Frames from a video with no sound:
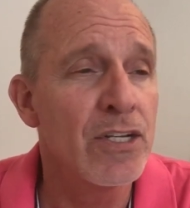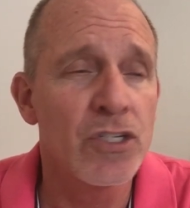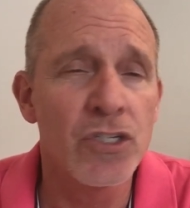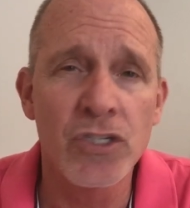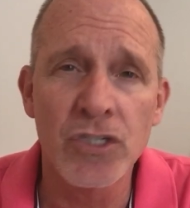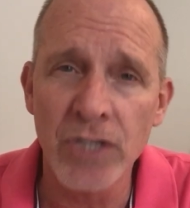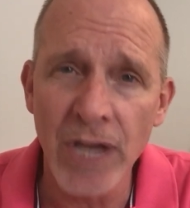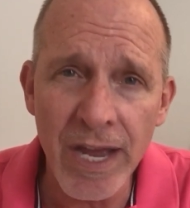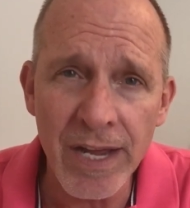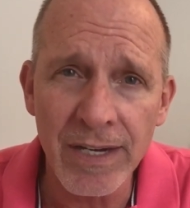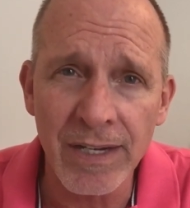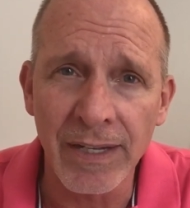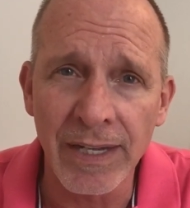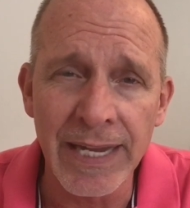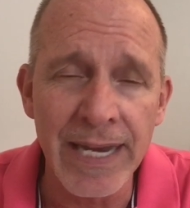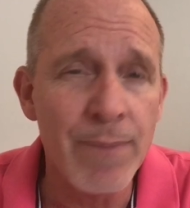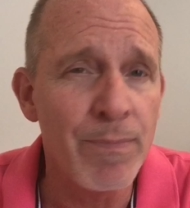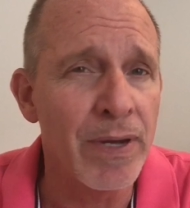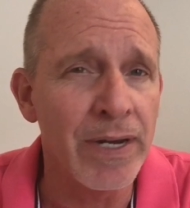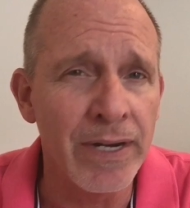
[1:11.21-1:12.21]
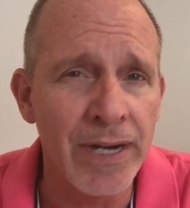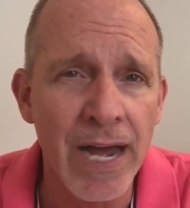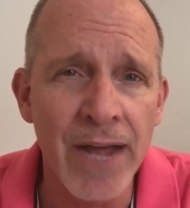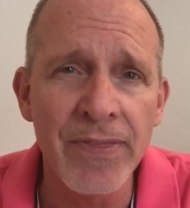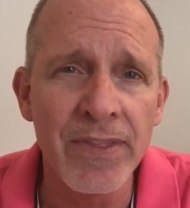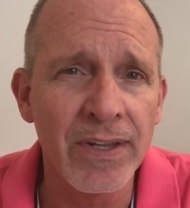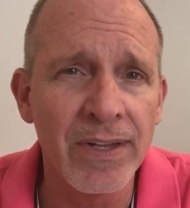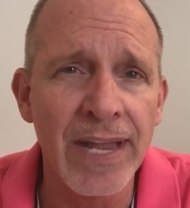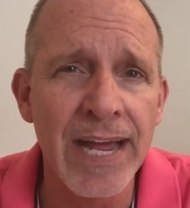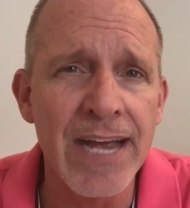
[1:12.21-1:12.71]
subtly, but
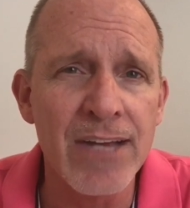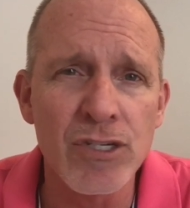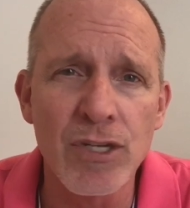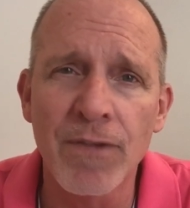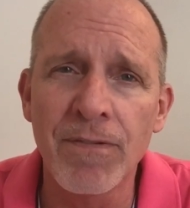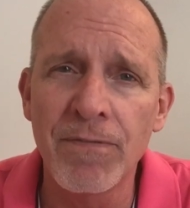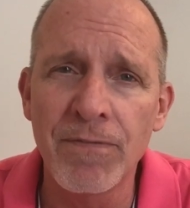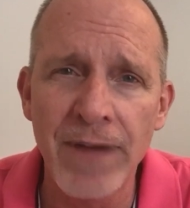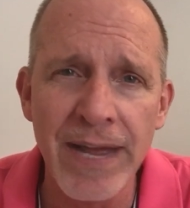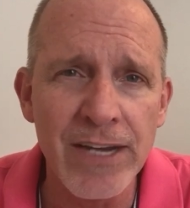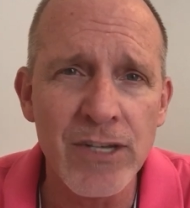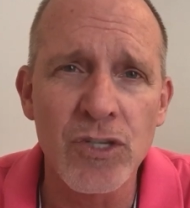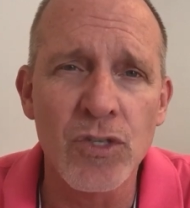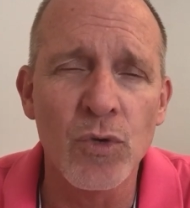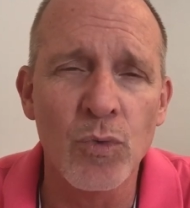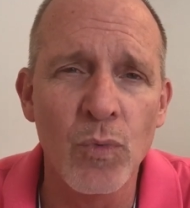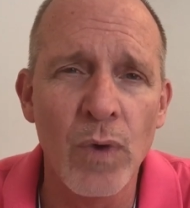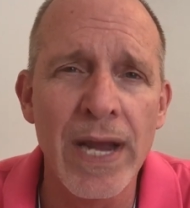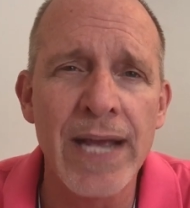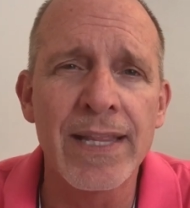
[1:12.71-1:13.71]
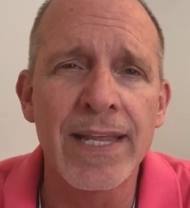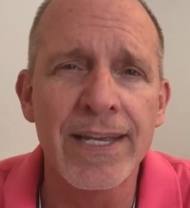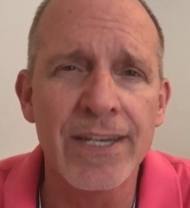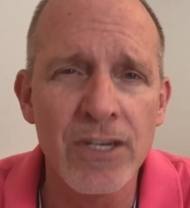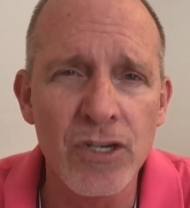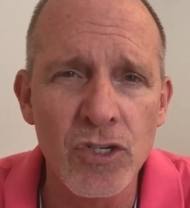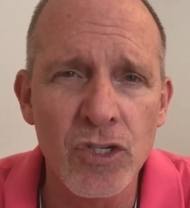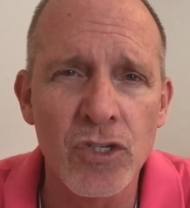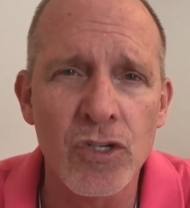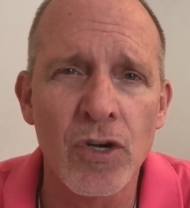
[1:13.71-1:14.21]
nonetheless affects the way that
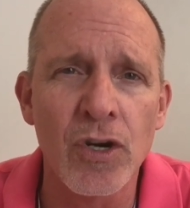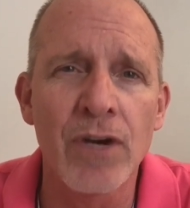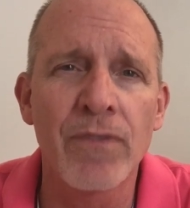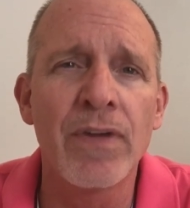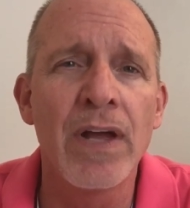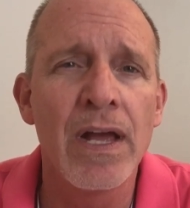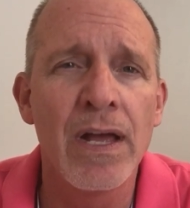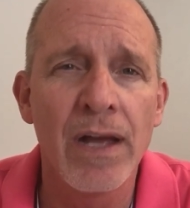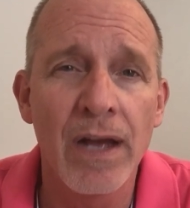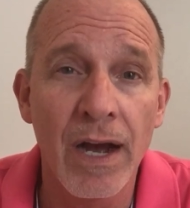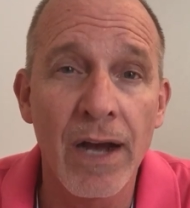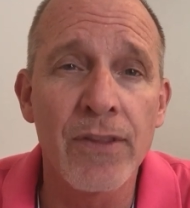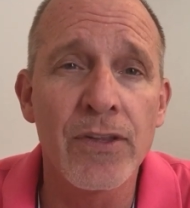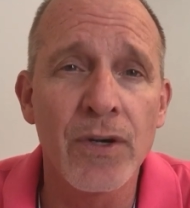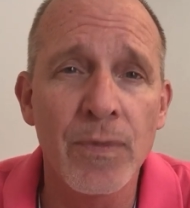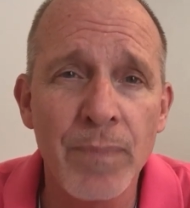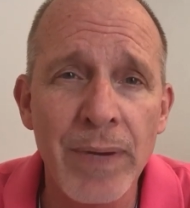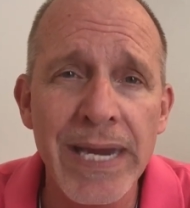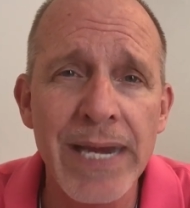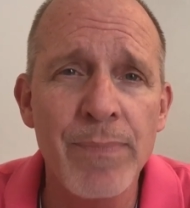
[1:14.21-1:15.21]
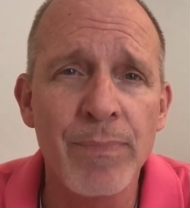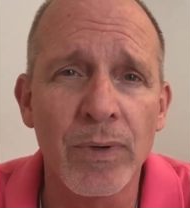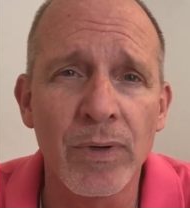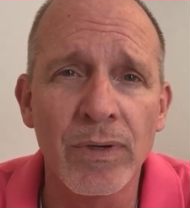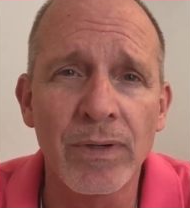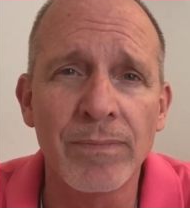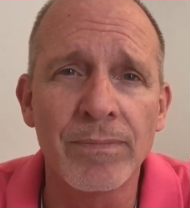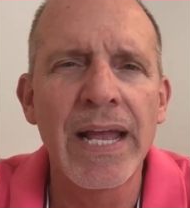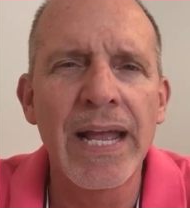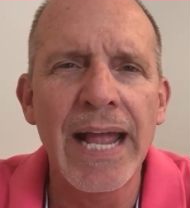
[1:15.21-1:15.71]
you serve other
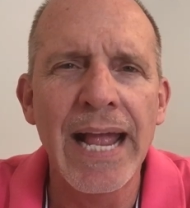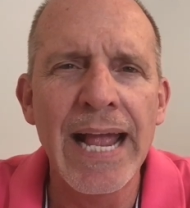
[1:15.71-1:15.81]
people.